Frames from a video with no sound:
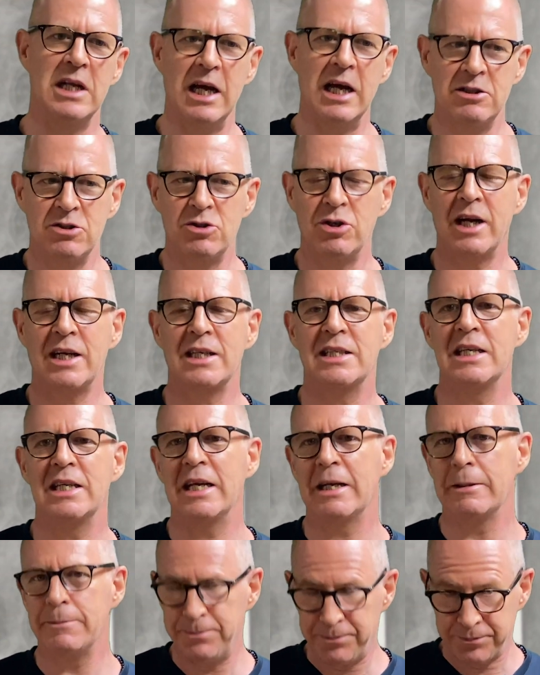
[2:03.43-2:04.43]

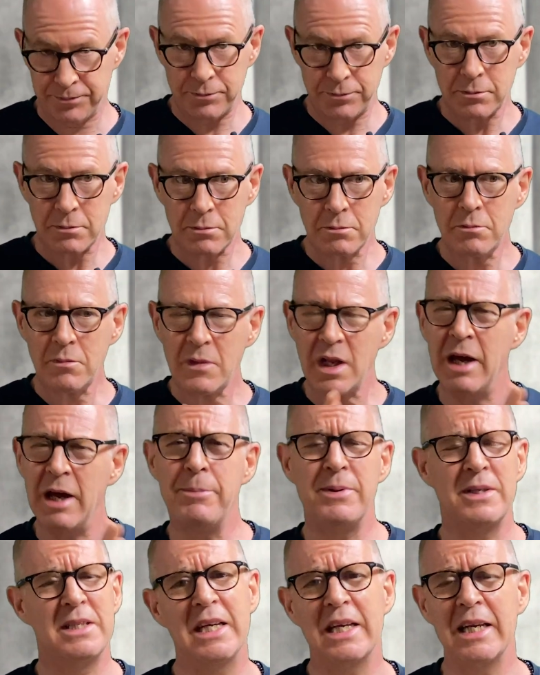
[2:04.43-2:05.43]
attracting a
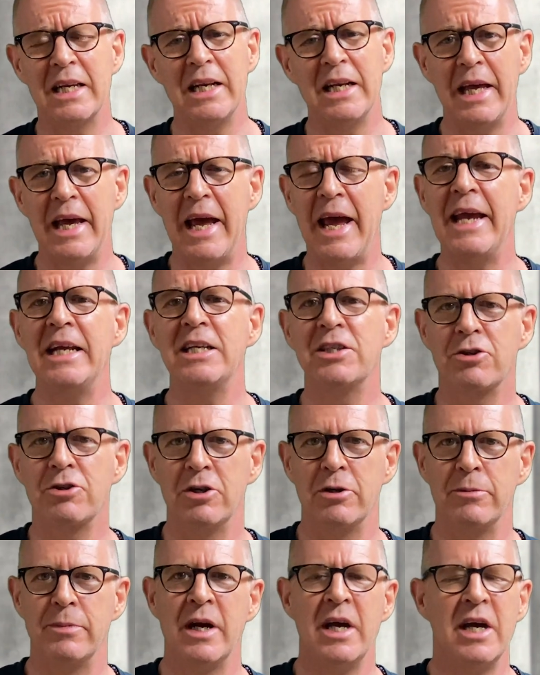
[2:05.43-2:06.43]
particular age
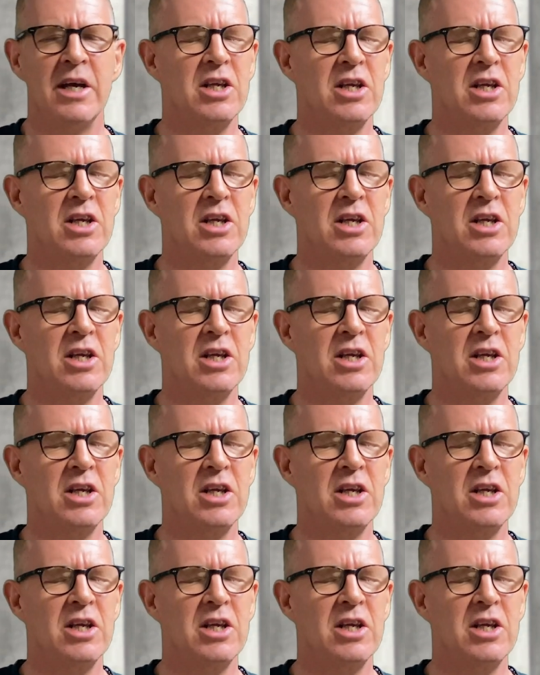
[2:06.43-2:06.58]
group.